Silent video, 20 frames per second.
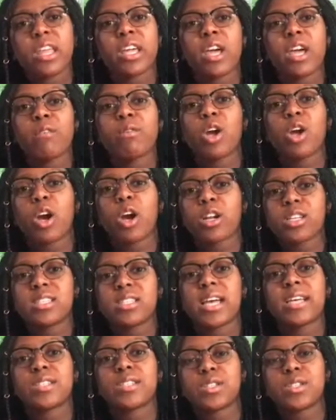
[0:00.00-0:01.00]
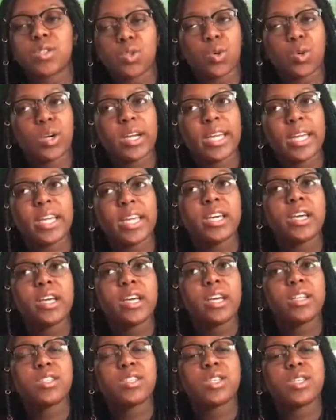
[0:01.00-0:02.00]
like every artist has a story.
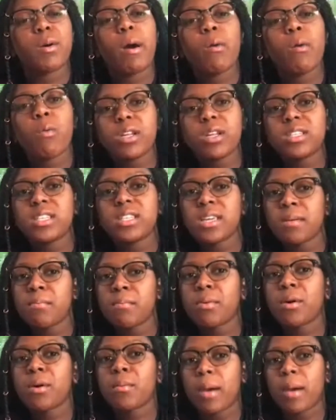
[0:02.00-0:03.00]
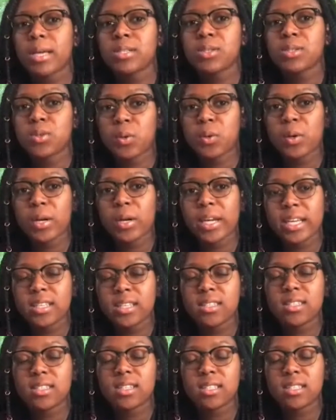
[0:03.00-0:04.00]
And so I wanted to input my story
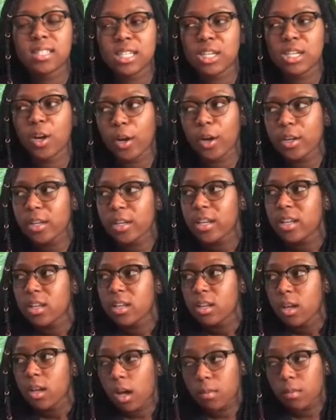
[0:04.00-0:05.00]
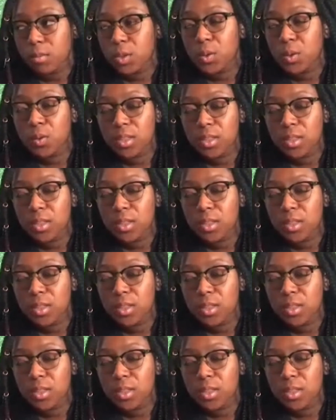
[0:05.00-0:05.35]
into teen art. Um, two